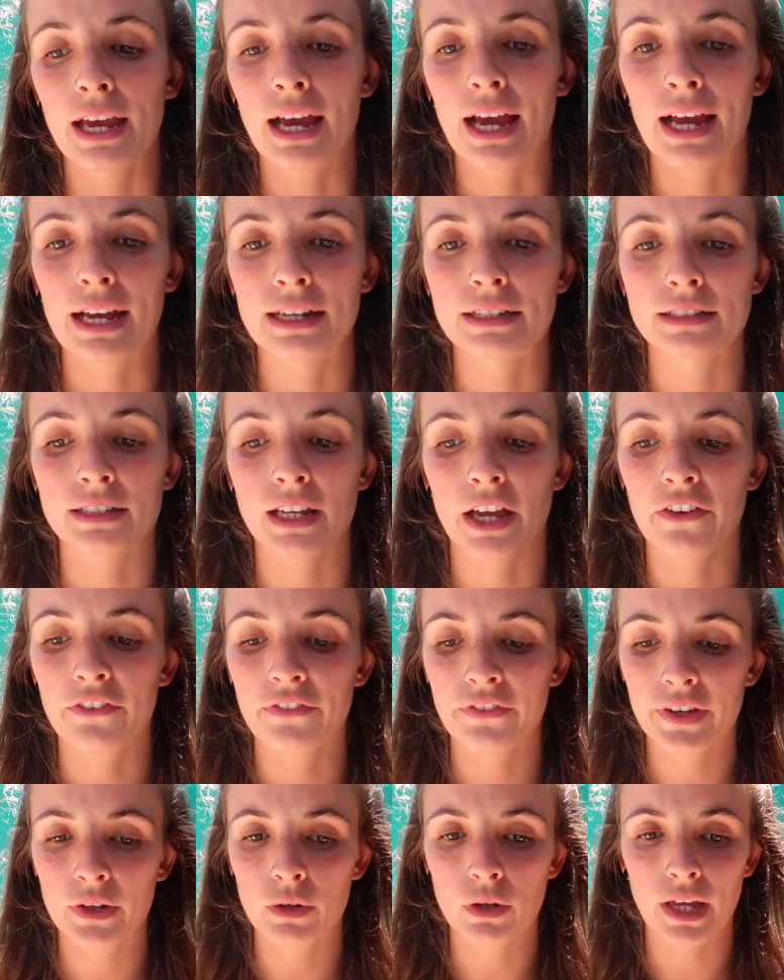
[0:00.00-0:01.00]
and I
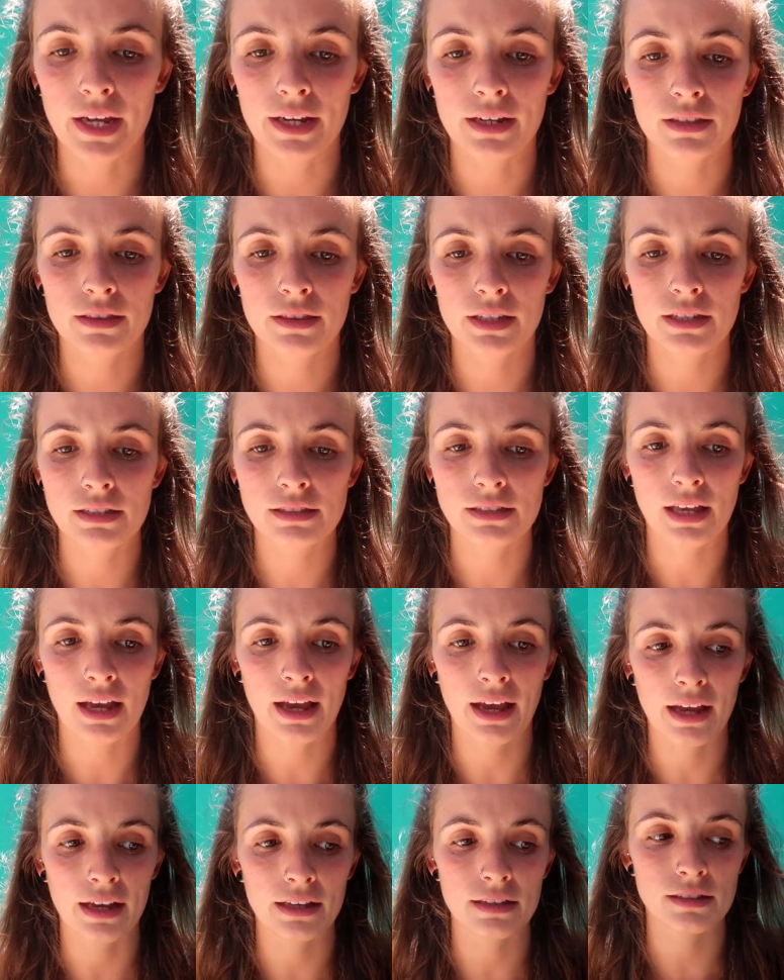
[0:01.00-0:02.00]
feel like this
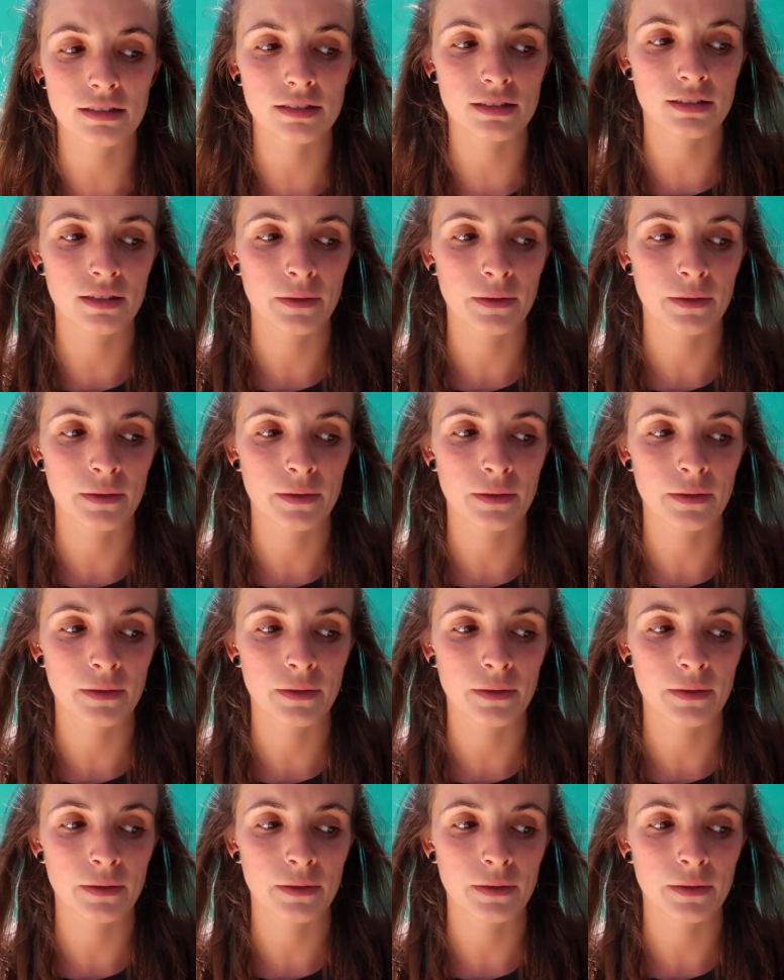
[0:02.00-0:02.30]
has